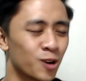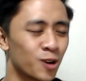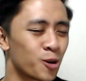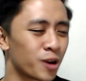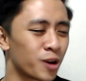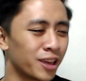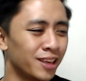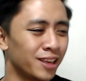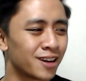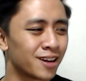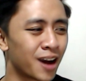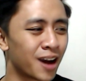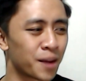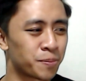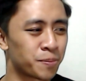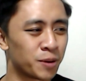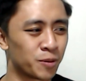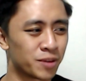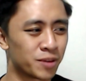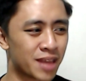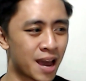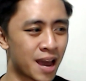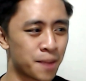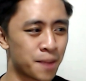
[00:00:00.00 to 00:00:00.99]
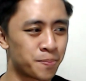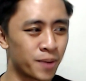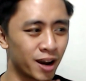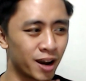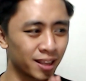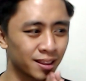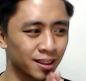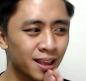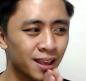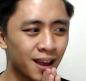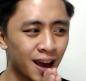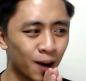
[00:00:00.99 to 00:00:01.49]
Okay, he got me with that.
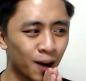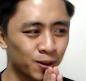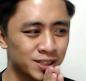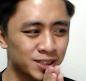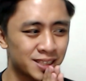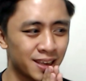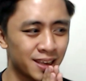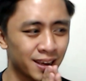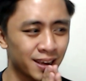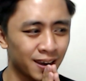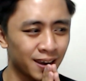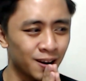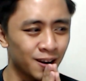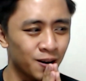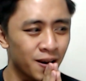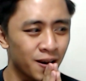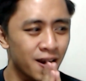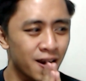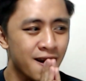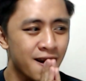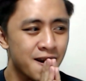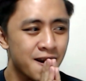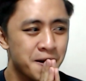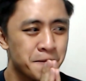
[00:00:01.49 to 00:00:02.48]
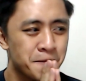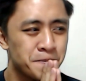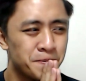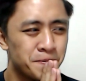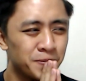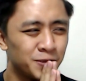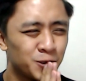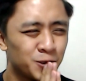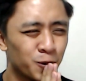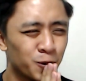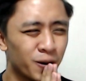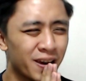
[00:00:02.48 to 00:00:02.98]
But I was thinking,
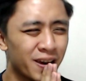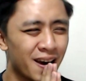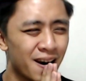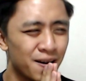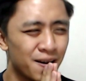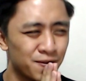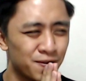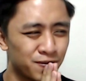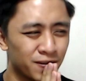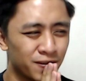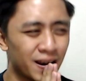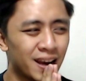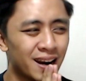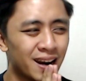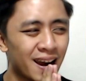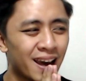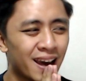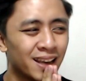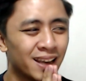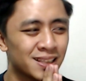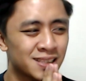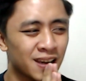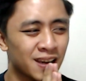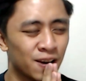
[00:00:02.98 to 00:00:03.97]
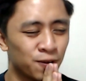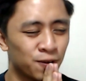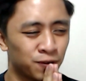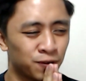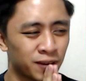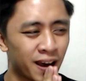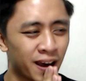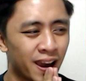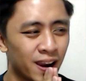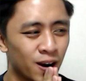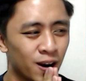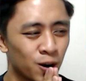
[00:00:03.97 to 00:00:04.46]
do I have an
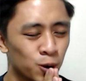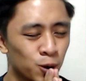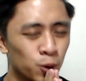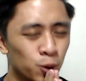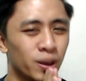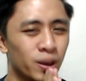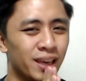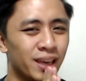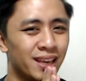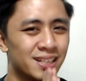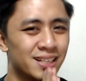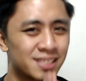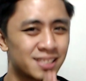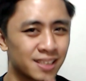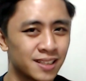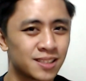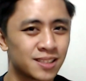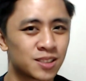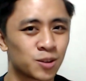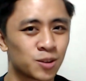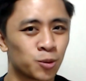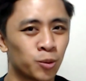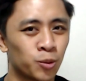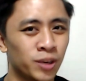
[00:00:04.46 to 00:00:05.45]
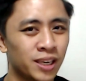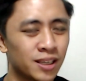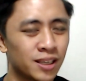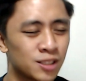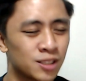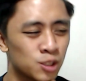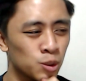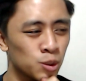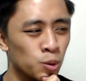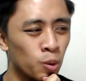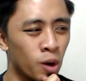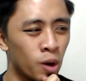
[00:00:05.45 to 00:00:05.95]
anti-flyer who isn't weak
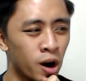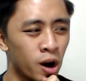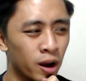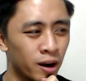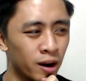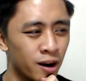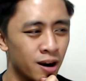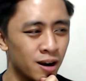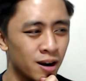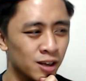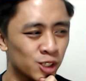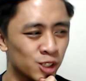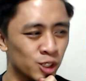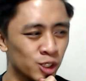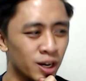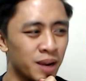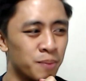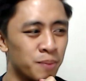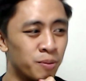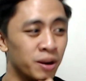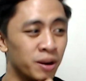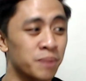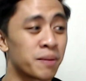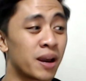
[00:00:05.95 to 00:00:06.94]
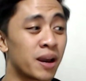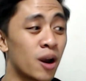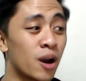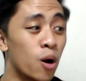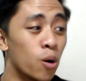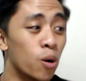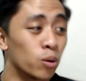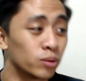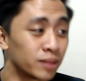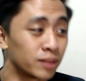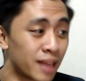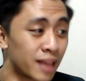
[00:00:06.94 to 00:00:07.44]
to water? Should I bring my
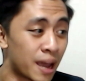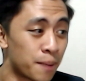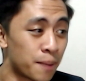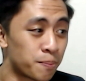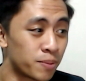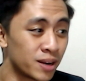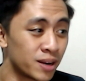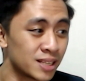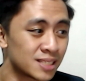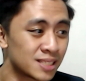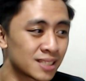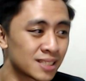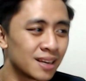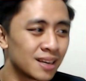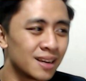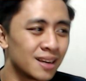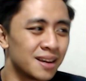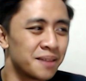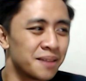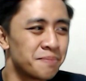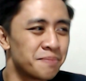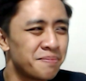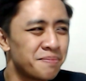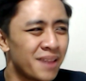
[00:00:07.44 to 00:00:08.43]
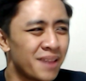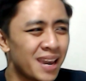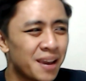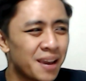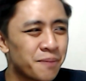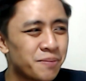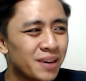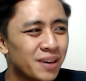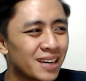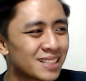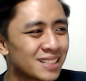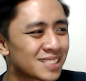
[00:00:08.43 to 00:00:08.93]
own Lapras?
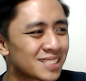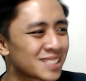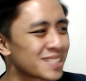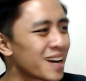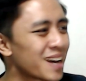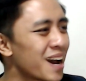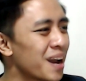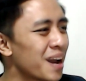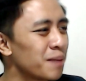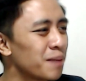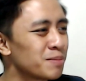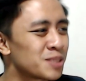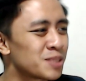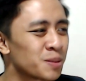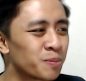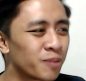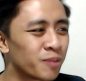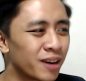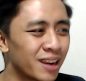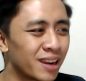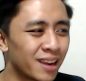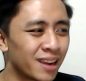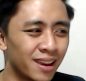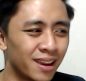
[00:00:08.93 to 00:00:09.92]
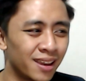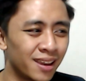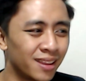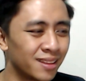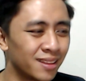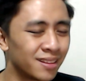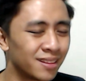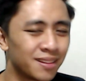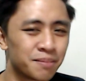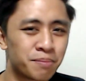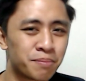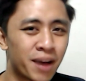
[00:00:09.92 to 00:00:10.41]
Maybe it's time to bring
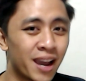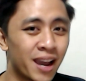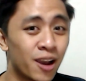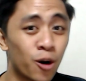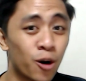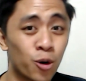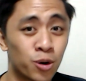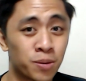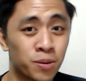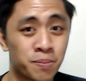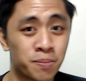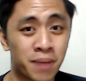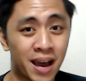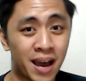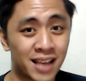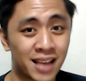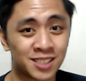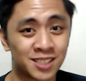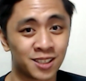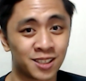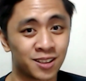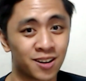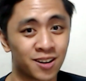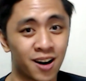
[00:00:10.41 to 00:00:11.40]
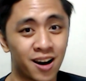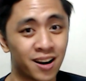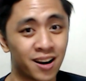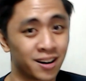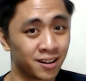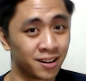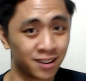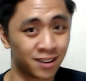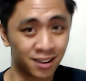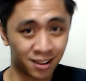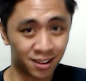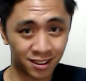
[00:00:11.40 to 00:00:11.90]
in my own
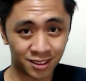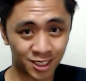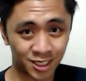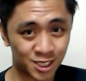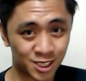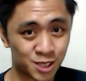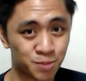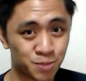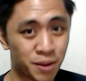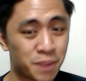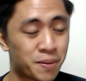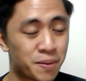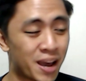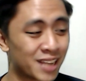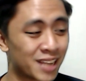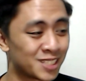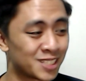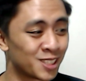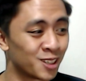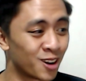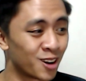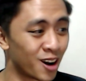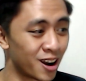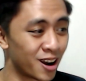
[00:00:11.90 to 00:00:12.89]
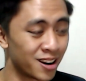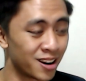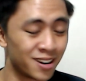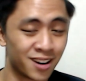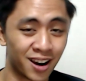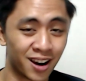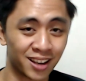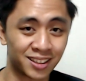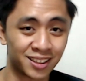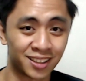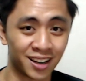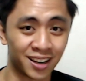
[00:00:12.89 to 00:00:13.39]
Bastiodon. This is my Bastiodon,
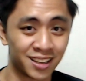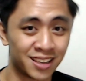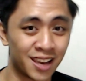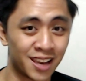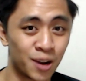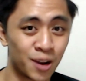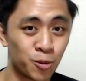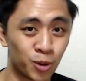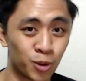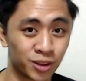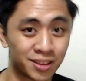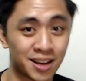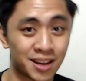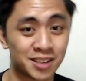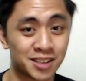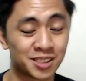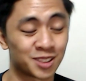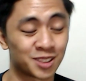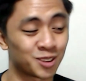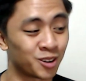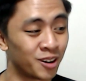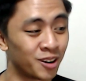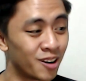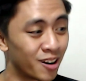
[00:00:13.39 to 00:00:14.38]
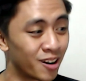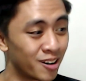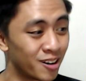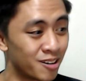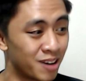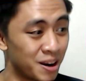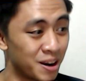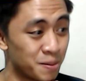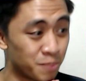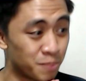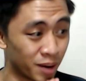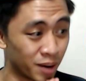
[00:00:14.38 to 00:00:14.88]
not done yet,
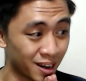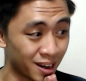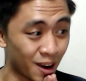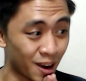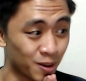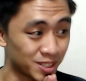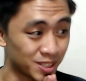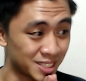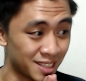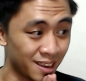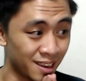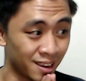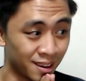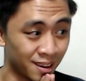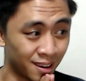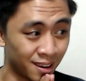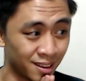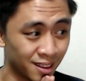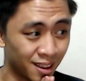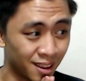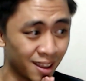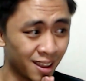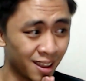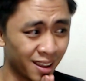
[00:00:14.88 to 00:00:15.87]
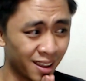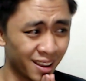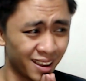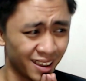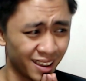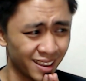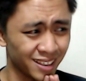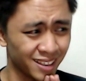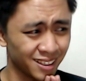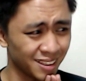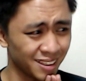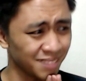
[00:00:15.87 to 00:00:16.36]
1,300, but I was thinking,
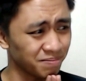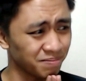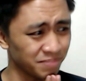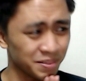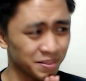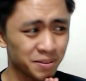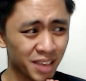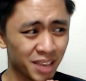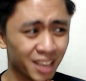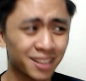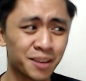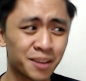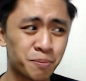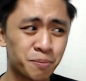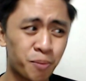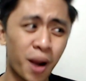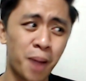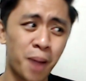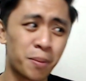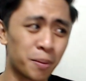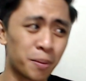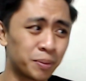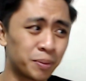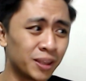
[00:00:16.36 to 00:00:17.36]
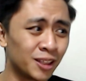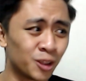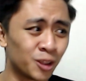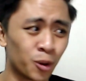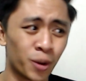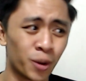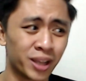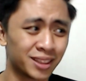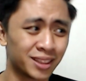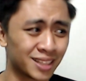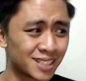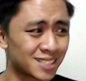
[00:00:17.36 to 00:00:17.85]
it can probably
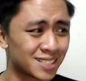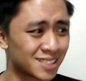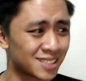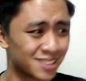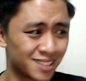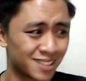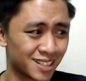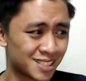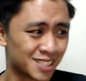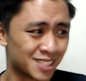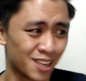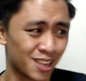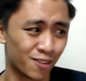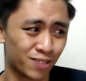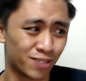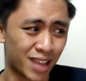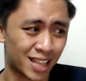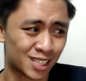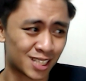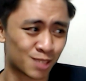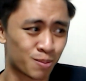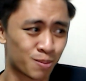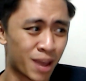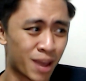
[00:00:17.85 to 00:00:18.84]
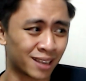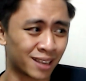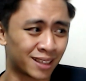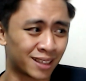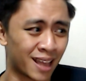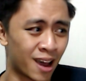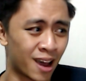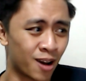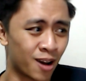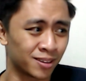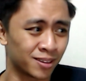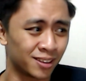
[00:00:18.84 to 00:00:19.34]
do it. Let's see if that
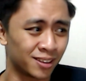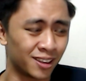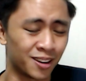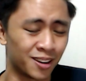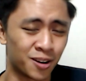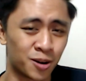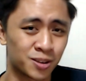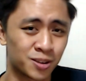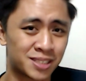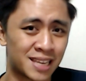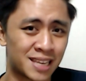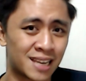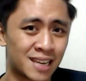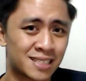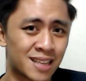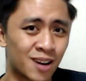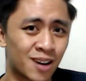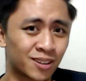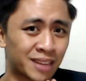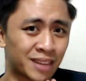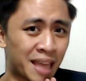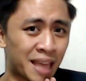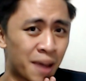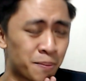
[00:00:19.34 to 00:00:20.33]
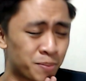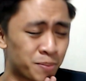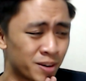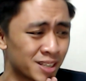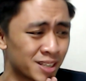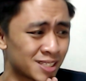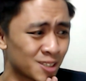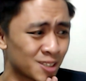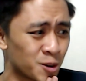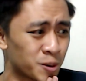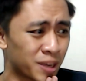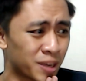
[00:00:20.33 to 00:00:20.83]
Smackdown, you know, takes out
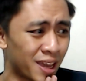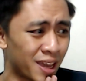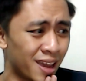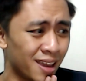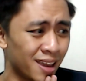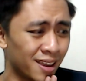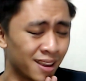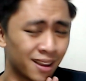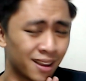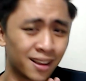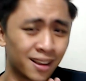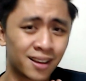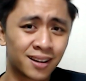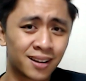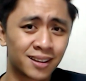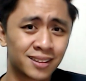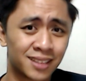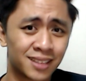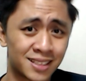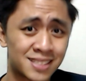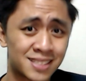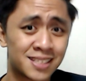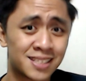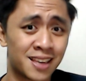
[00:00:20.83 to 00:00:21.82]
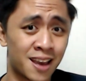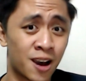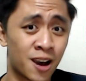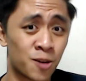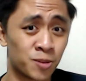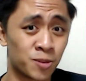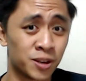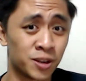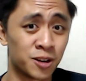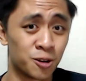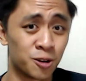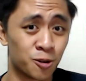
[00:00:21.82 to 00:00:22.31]
Lapras, okay? Let's see how
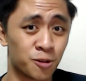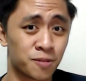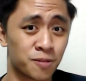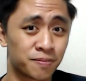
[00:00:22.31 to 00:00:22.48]
we do.